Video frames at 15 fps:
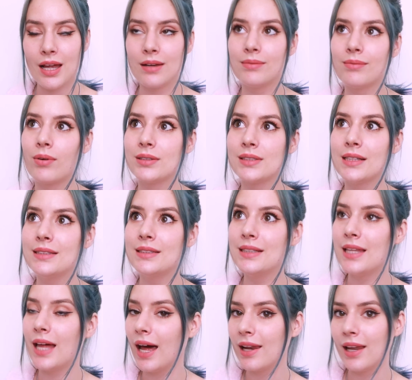And once I
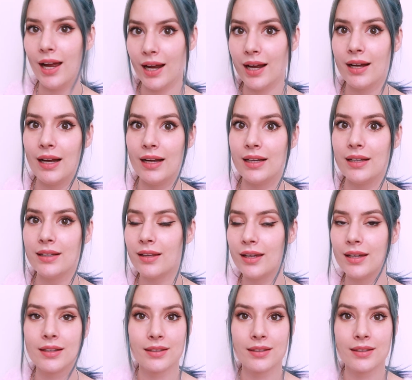see that, I